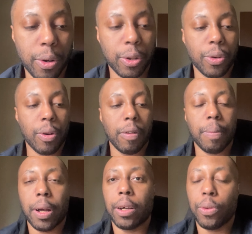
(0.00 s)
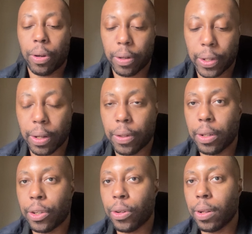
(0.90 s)
on to all of my Aquarius out
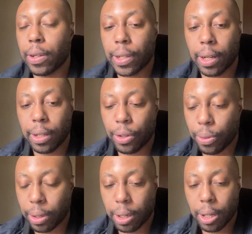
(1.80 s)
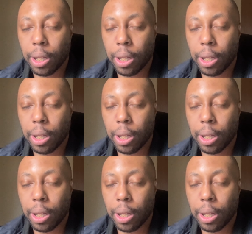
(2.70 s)
there. So let's get into it.